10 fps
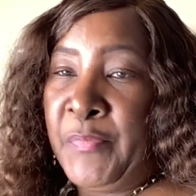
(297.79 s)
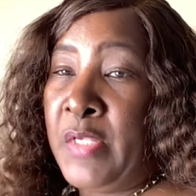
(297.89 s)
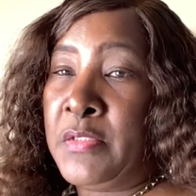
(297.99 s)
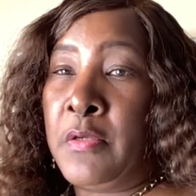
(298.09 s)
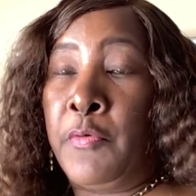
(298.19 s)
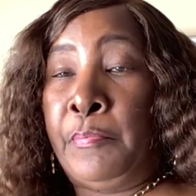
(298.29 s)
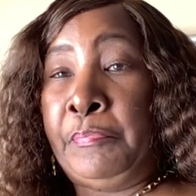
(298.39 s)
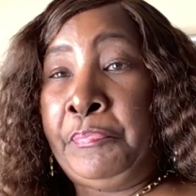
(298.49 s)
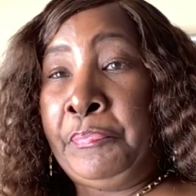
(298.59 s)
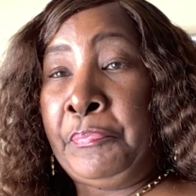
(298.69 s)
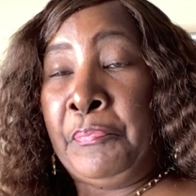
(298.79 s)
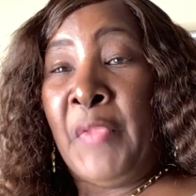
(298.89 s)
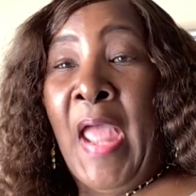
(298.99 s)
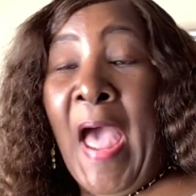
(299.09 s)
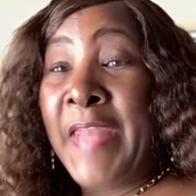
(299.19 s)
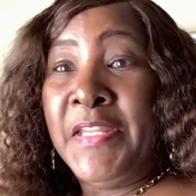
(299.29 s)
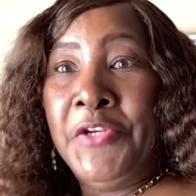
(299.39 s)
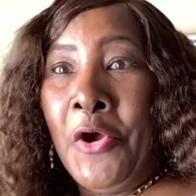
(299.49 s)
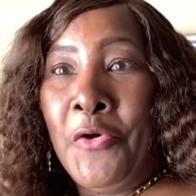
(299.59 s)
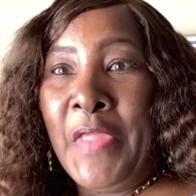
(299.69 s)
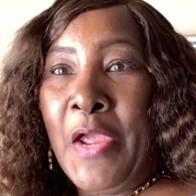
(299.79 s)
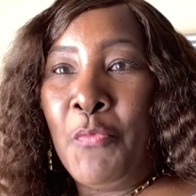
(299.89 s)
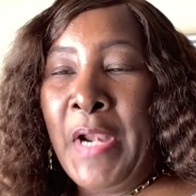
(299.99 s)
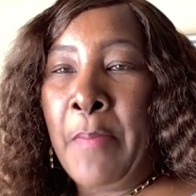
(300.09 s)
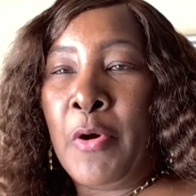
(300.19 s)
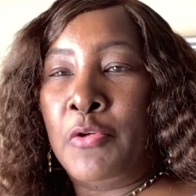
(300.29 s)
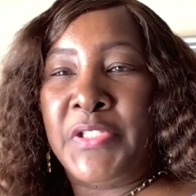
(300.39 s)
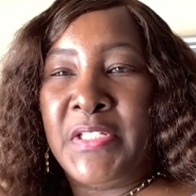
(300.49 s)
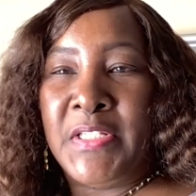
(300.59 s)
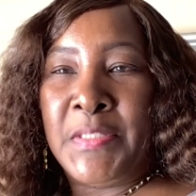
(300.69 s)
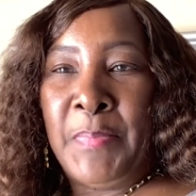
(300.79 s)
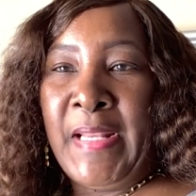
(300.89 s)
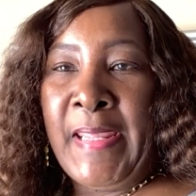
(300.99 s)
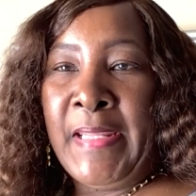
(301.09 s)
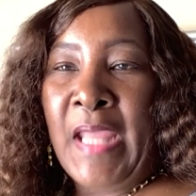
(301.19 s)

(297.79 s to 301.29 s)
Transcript: So I didn't know that when I purchased this plant.